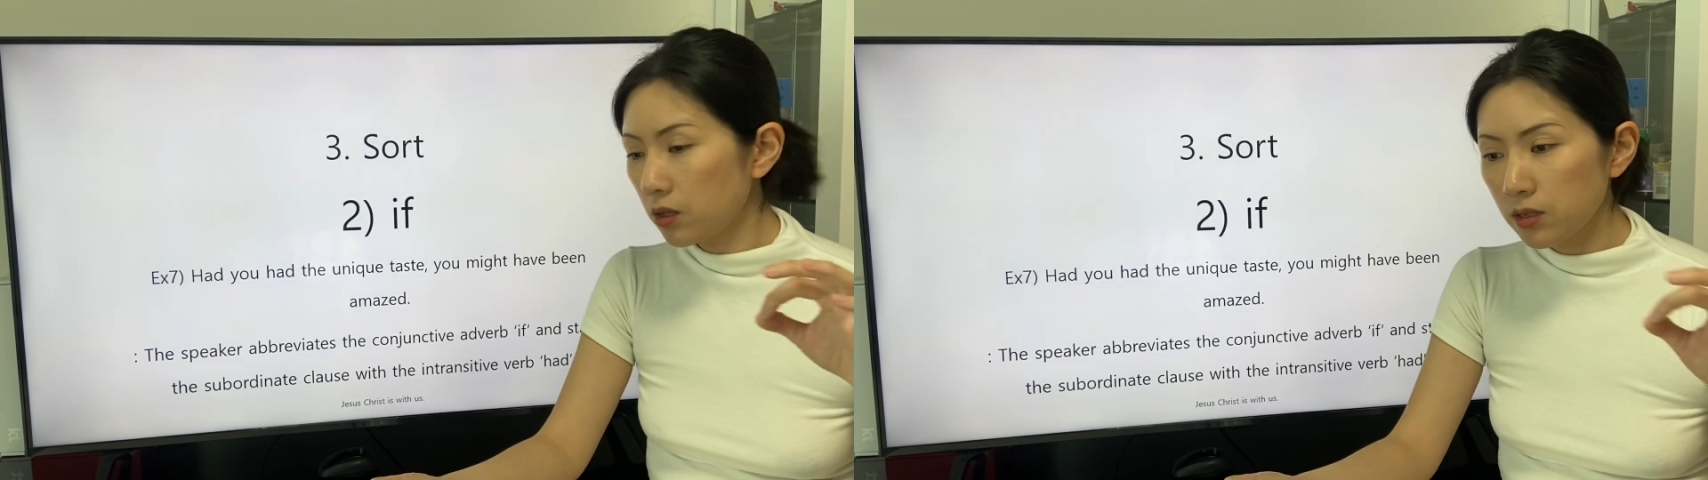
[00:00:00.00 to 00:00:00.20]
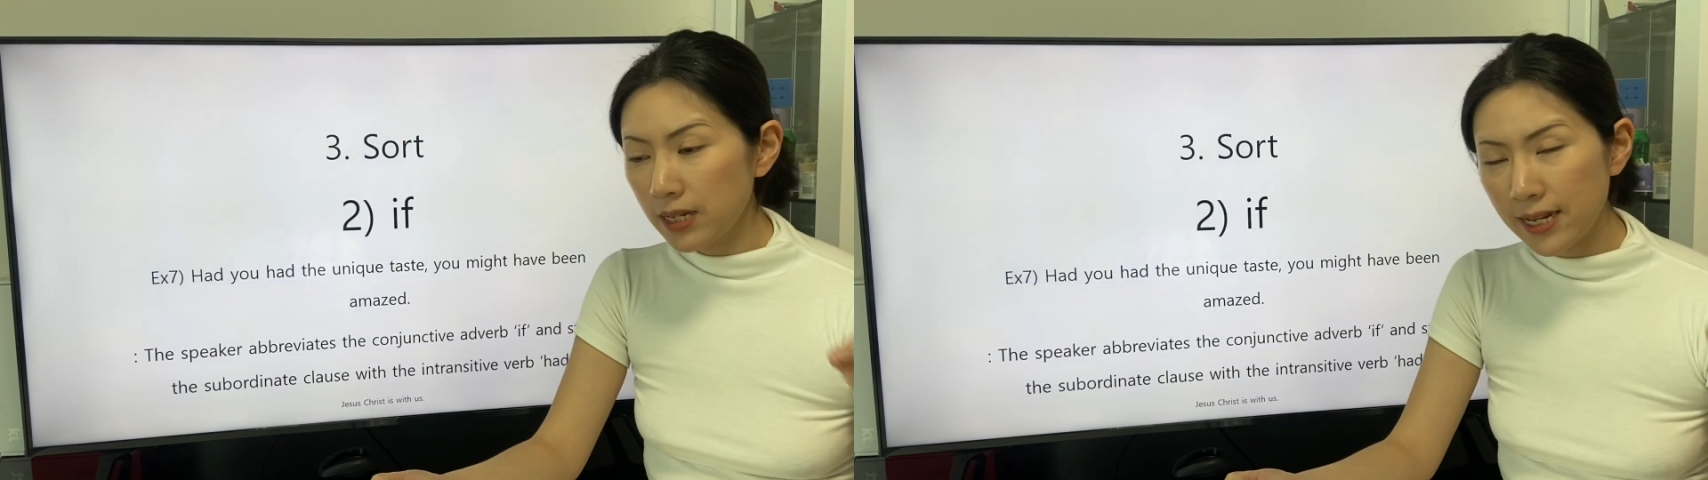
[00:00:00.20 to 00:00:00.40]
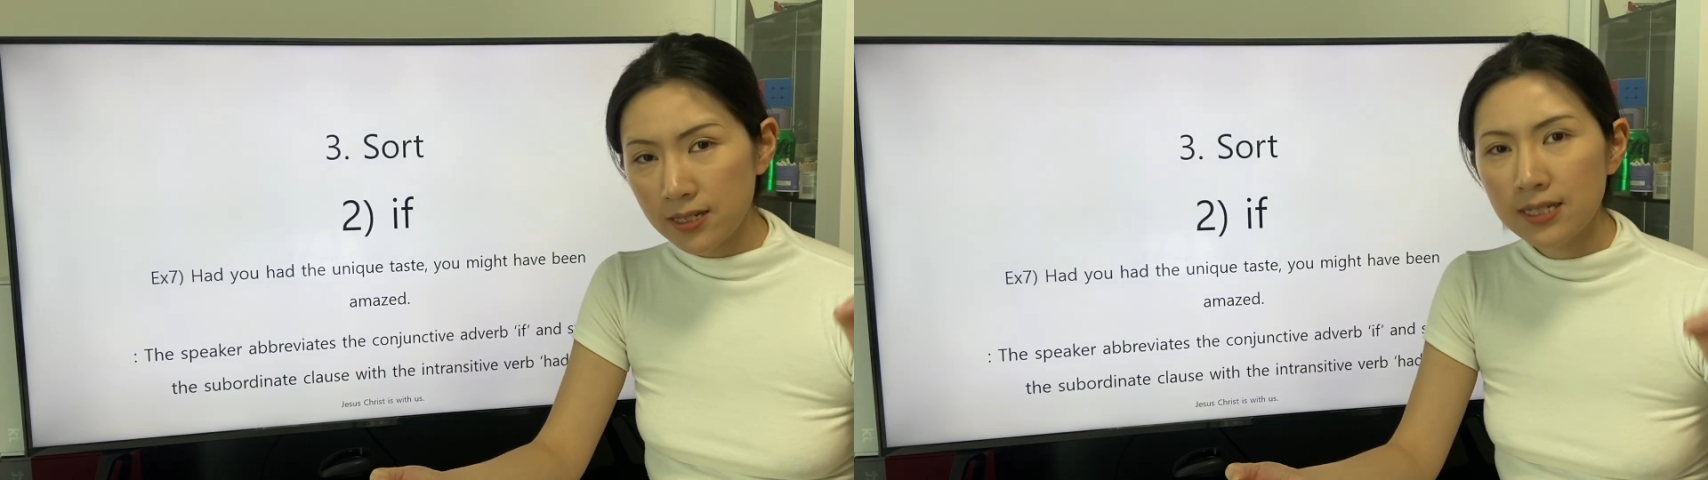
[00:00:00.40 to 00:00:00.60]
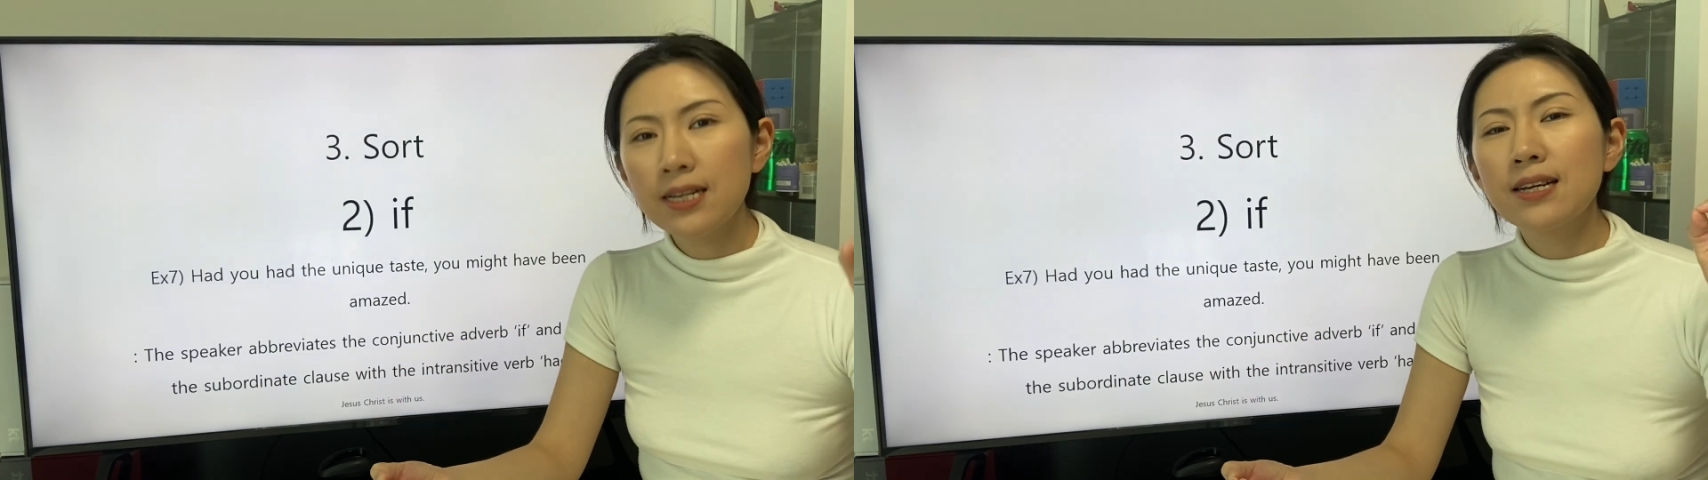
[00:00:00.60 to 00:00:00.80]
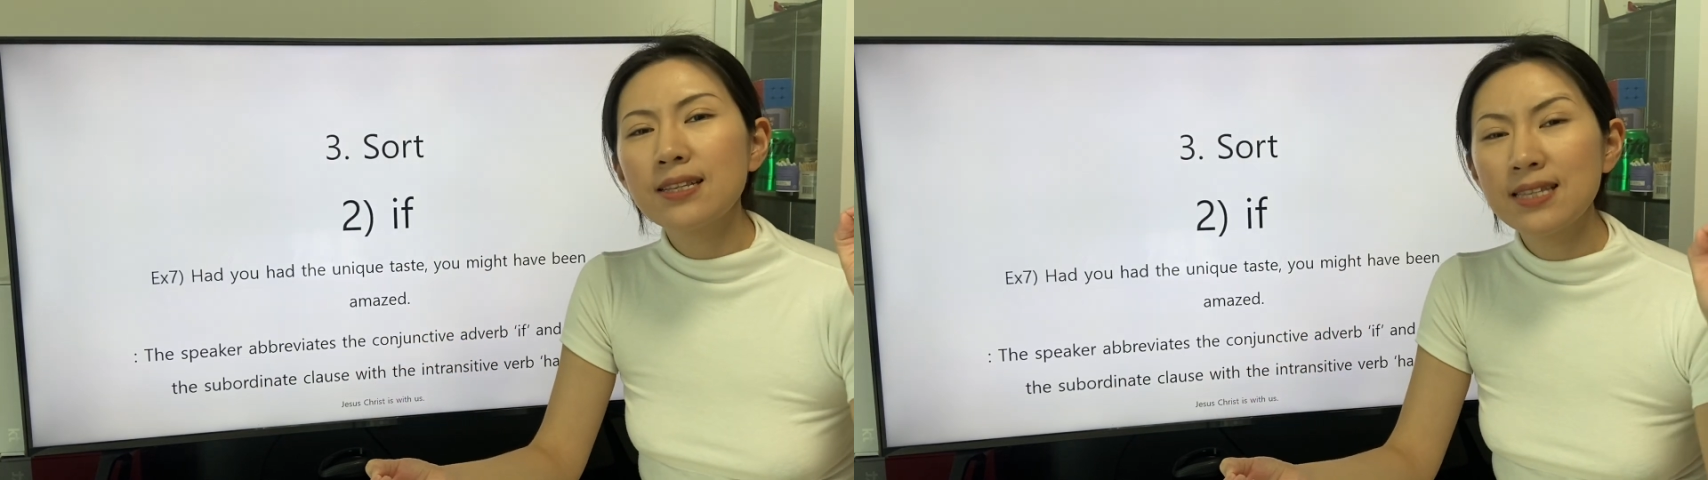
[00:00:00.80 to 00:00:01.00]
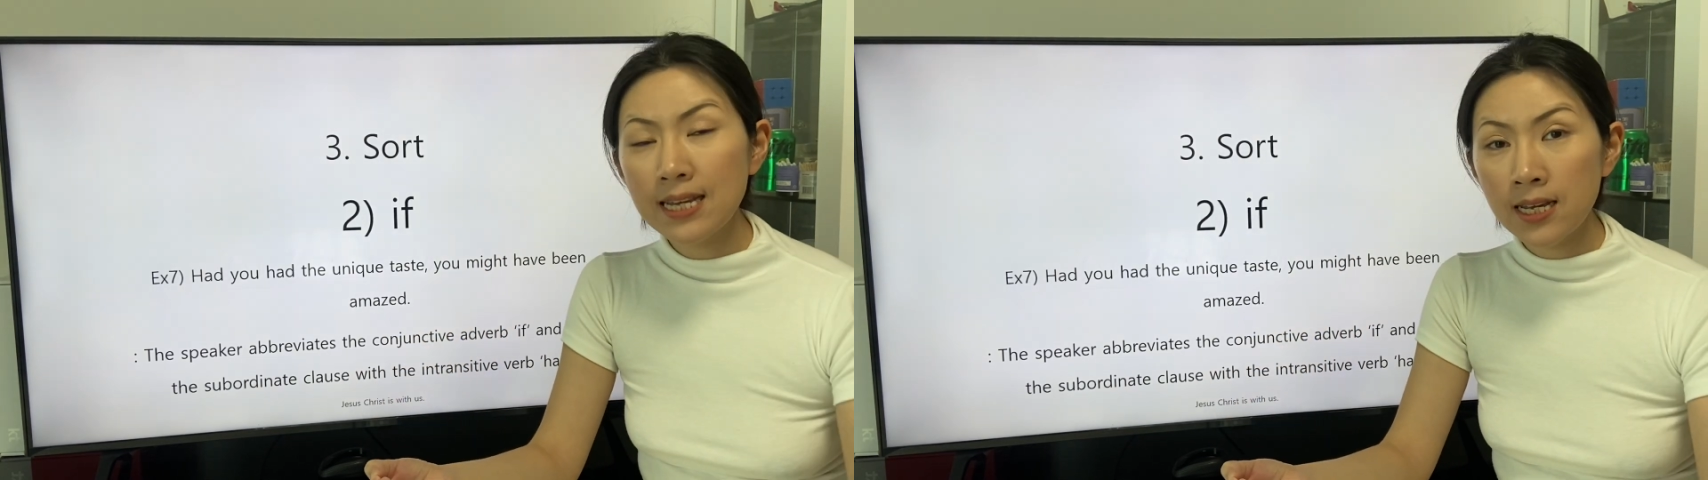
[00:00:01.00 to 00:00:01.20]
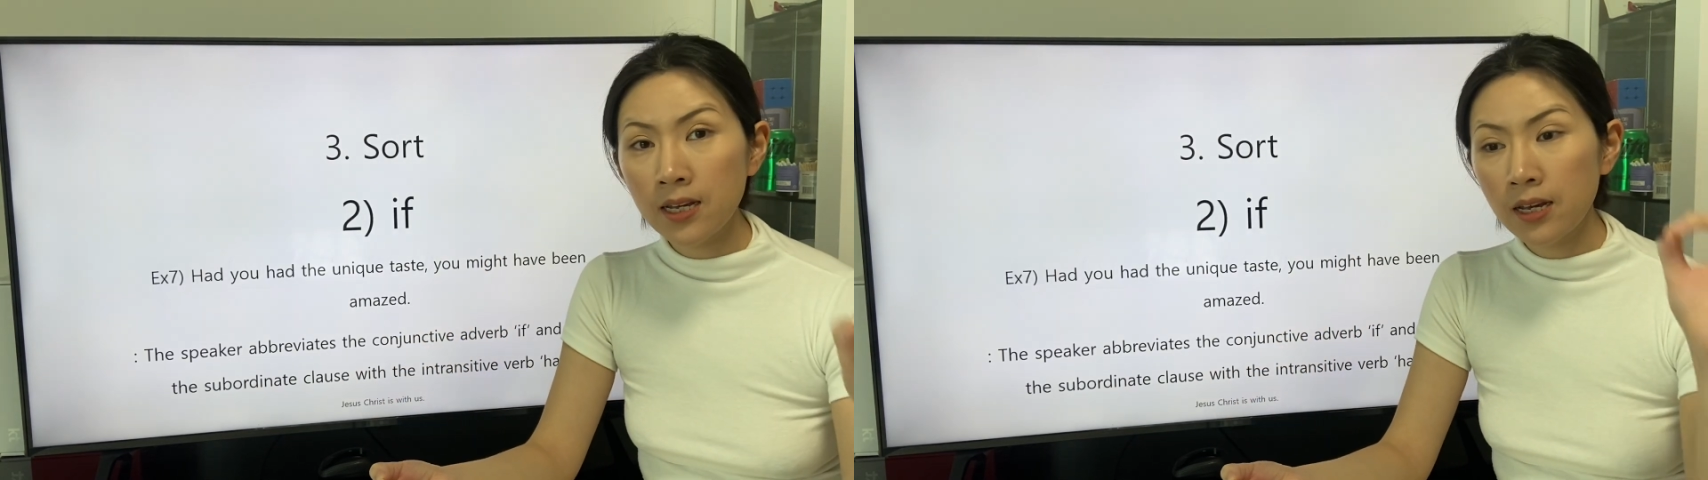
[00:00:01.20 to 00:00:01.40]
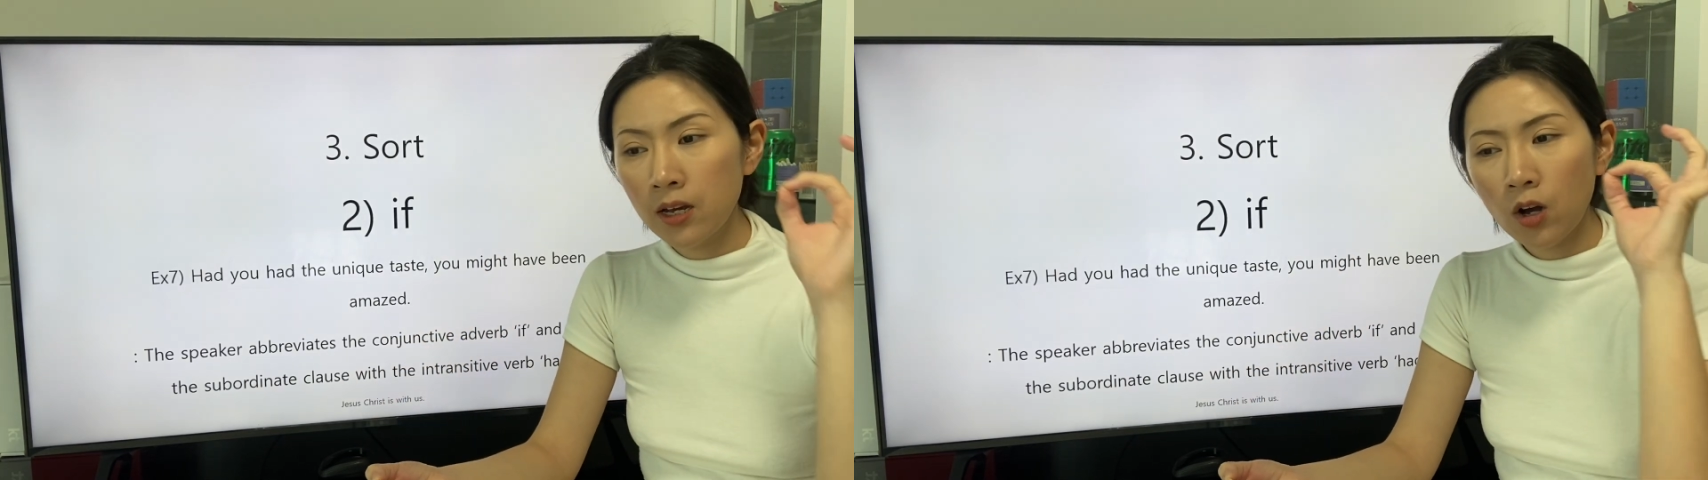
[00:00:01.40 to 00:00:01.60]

states the